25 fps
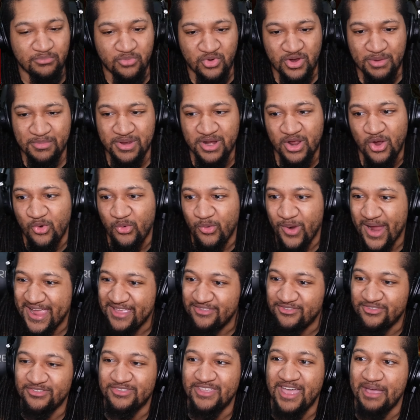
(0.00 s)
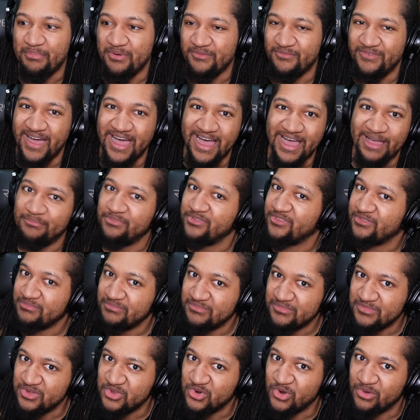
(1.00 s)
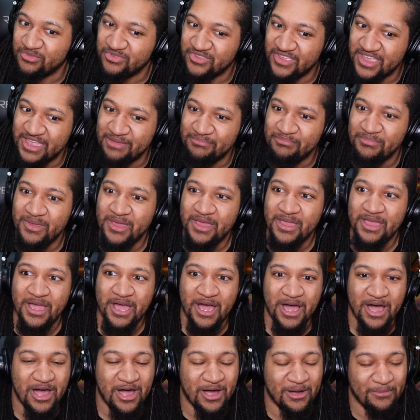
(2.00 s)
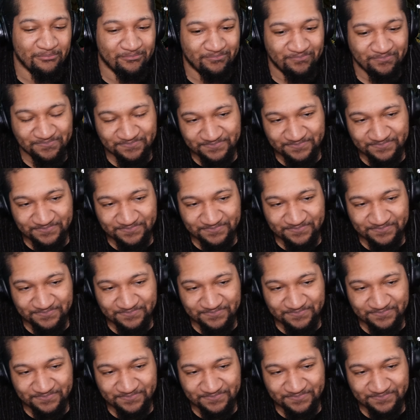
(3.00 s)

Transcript: bring me the horizon type of vibes. You know what I'm saying? Um,